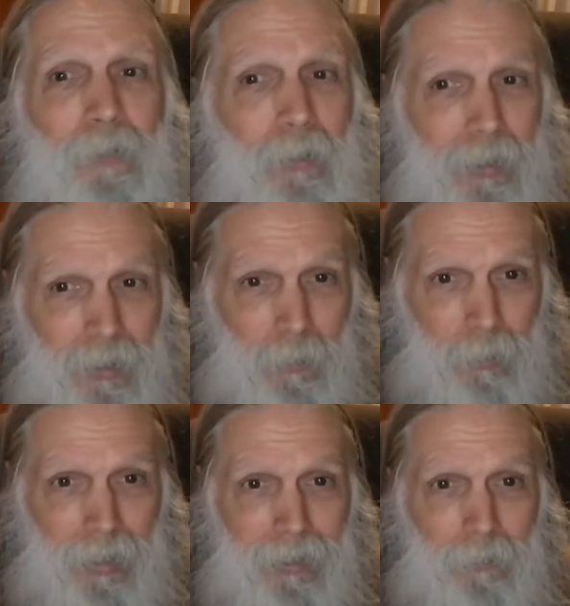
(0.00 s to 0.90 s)
was a
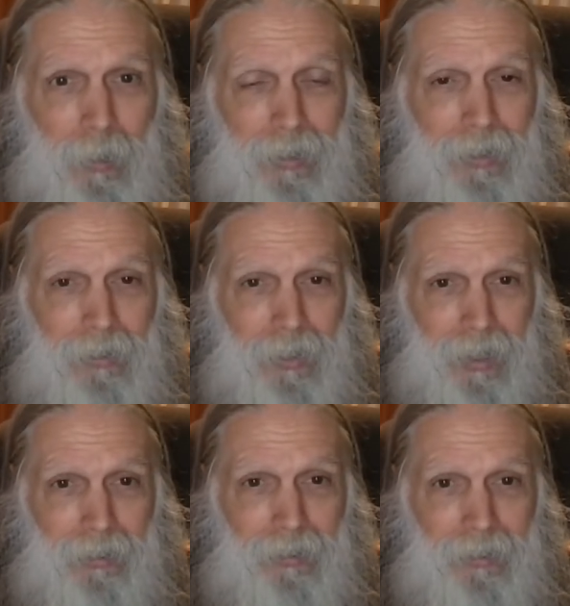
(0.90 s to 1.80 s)
complaint by another
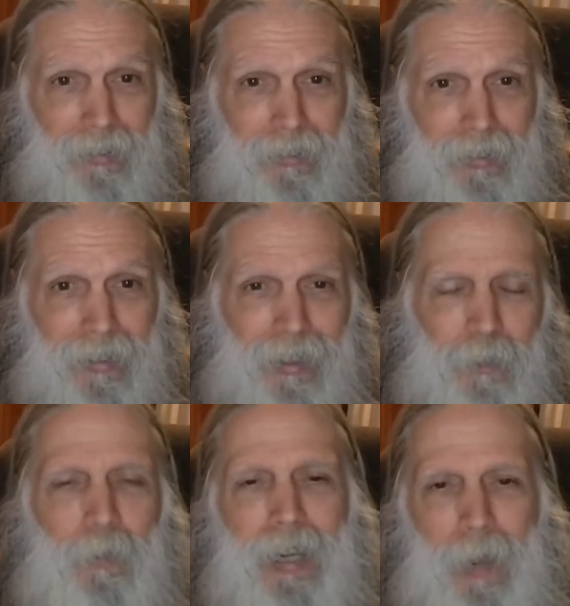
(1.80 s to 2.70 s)
doctor.
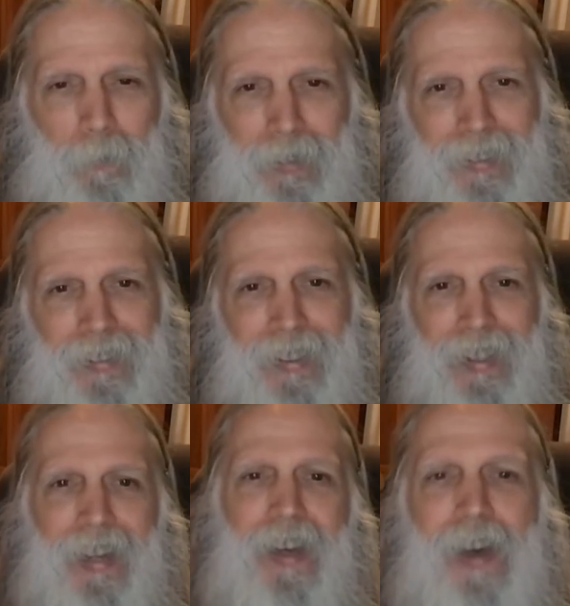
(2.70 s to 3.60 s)
Here's what happened.
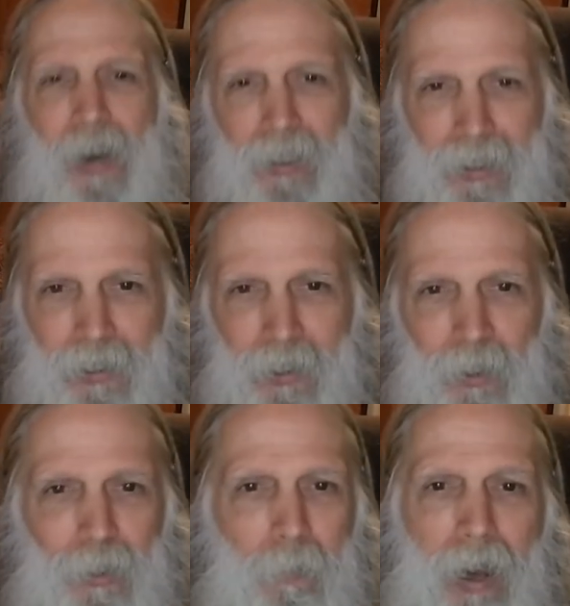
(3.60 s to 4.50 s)
A
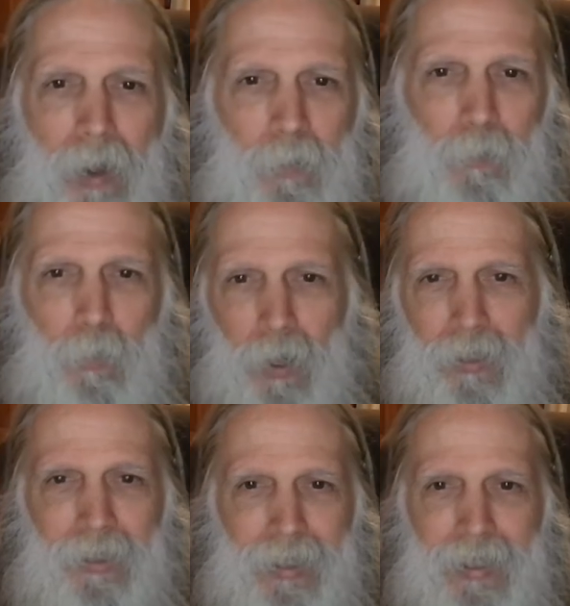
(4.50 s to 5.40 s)
concerned mom had brought
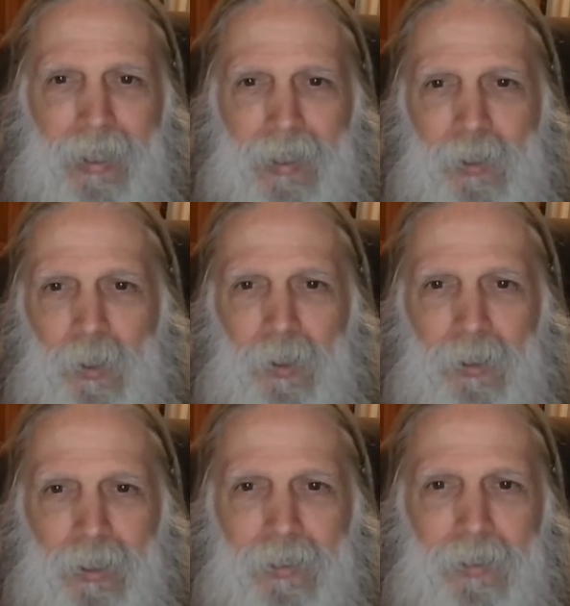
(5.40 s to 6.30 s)
her teenage
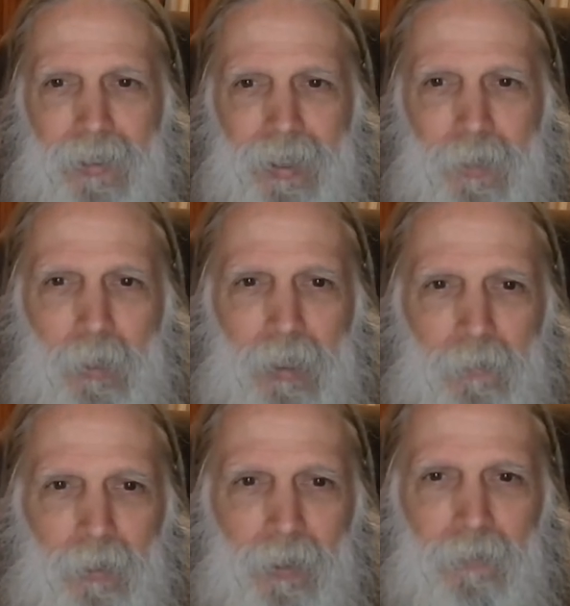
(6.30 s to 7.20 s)
girl in to see me
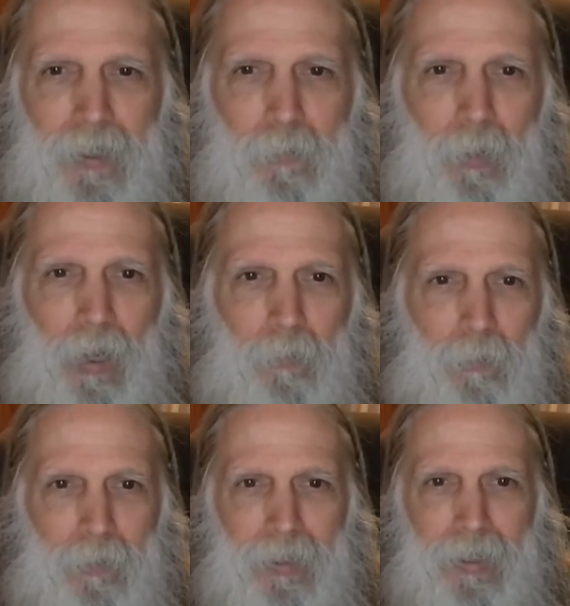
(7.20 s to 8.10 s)
for her vision
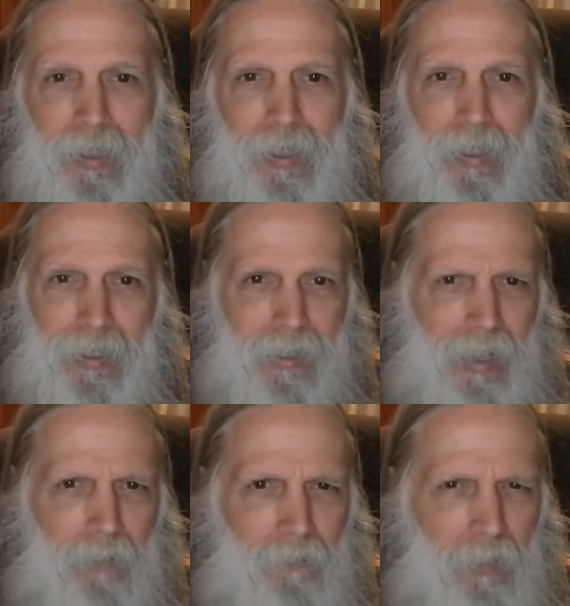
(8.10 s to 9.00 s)
problems. She
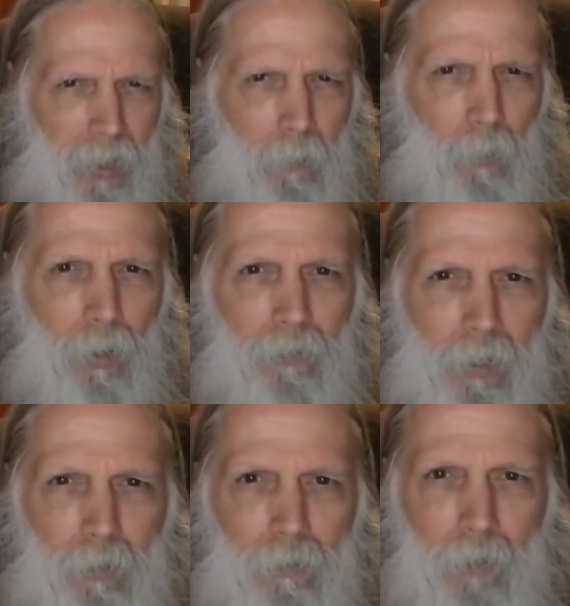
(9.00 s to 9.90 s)
had very poor
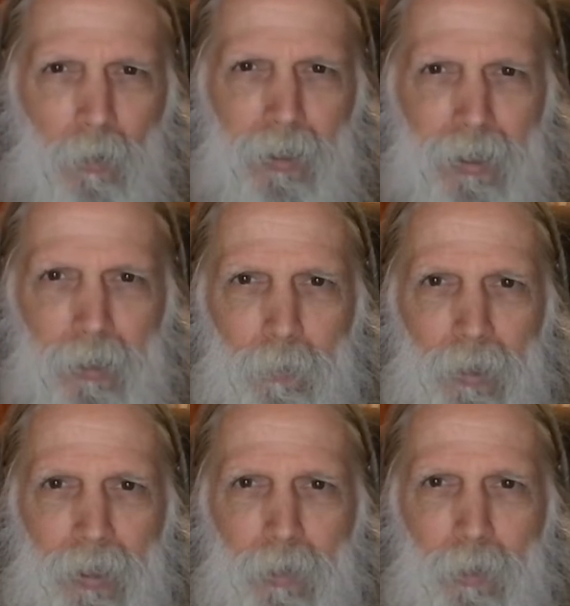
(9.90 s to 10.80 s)
visual focusing
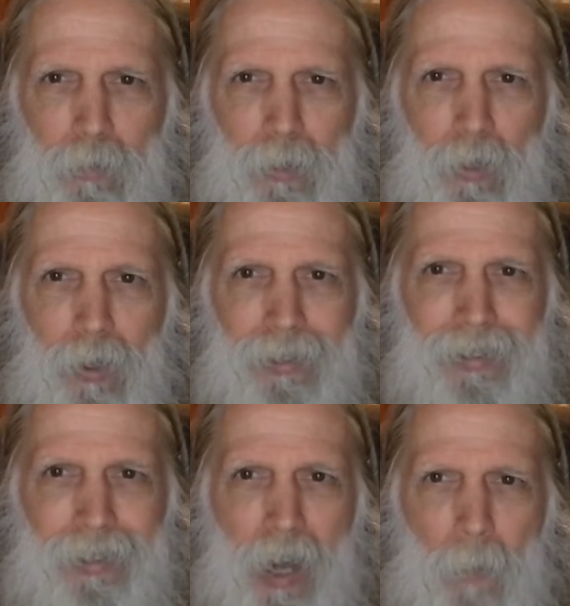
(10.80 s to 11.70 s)
ability, which we call
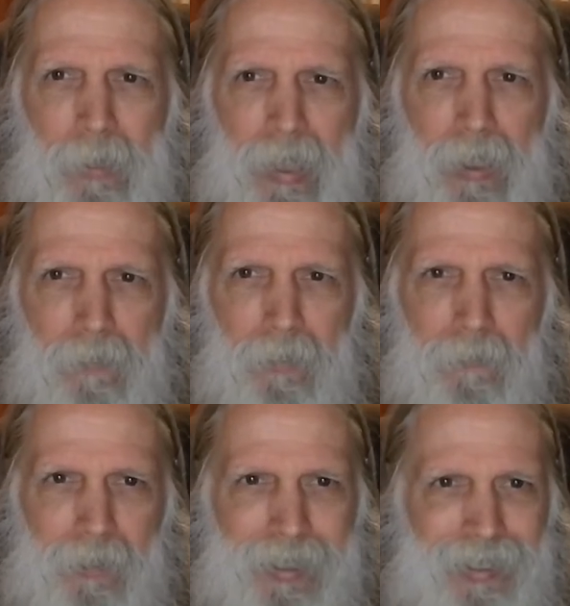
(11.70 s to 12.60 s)
accommodative
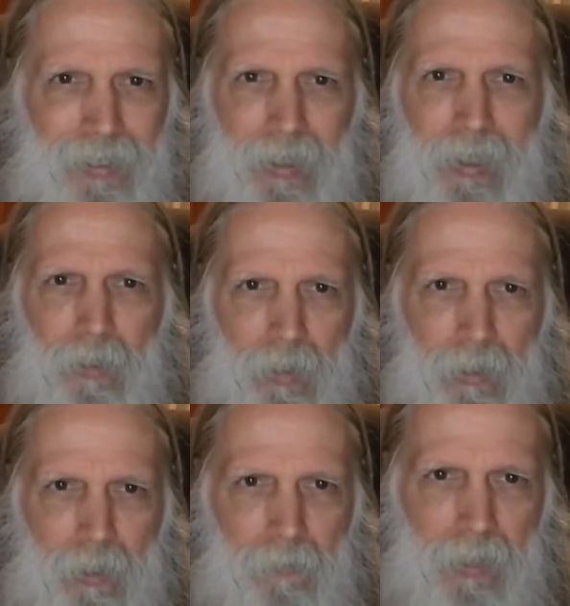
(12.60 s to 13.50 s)
infacility or
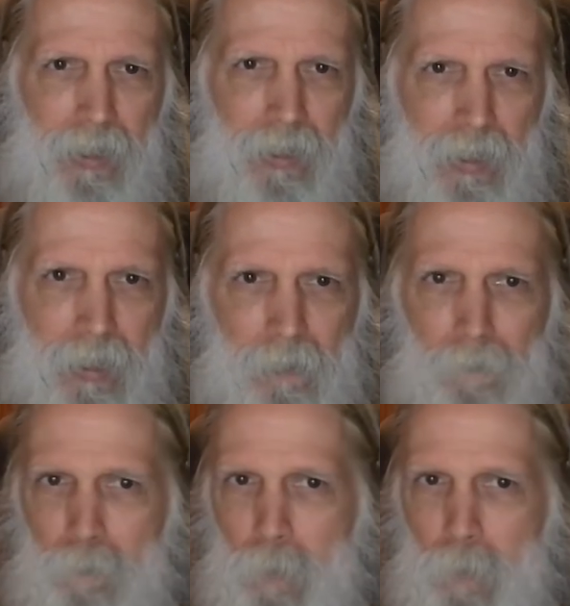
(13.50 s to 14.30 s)
insufficiency.